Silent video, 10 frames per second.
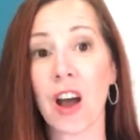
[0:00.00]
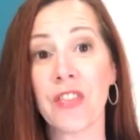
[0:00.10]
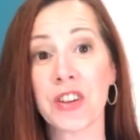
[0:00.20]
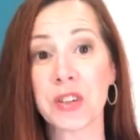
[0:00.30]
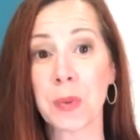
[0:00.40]

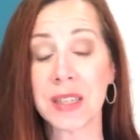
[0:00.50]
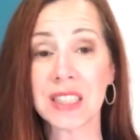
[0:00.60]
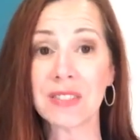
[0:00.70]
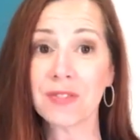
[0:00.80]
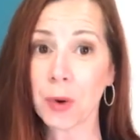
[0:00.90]
On the
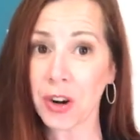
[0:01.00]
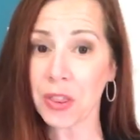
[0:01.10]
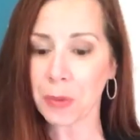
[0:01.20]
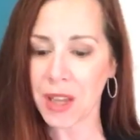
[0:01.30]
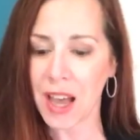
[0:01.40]

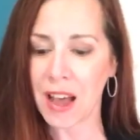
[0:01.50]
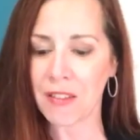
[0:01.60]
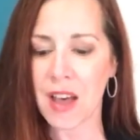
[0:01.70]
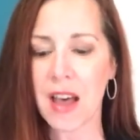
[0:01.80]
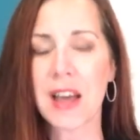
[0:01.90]
24th, we
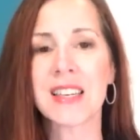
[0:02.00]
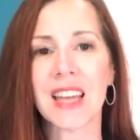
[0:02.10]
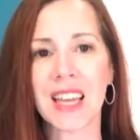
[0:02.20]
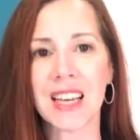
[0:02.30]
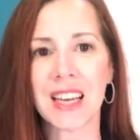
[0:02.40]
have
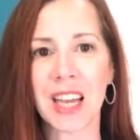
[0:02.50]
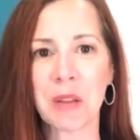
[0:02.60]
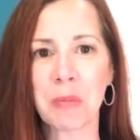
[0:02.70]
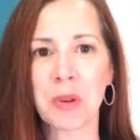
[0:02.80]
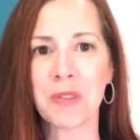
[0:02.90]
Date
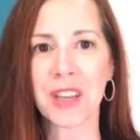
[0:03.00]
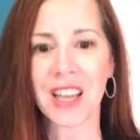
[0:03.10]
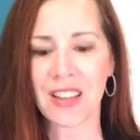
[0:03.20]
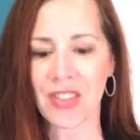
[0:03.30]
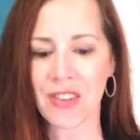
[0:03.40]
Night Movie
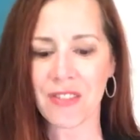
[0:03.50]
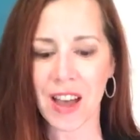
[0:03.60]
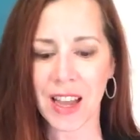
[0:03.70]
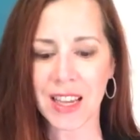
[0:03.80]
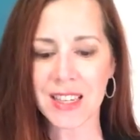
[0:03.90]
in the
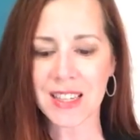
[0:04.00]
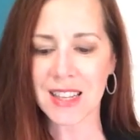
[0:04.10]
Vines.